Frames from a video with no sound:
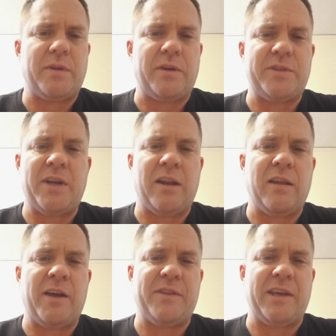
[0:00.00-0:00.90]
there's not a
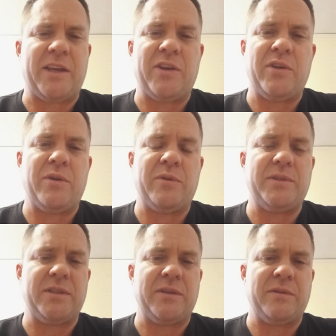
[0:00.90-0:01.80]
lot they can do
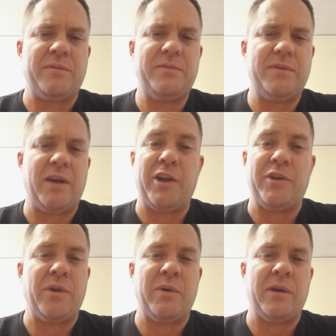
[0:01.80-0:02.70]
to
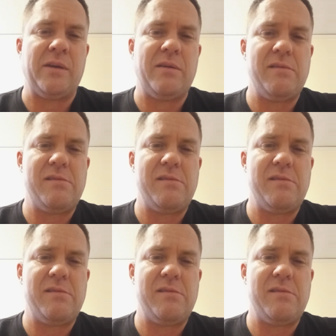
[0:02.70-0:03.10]
undo it.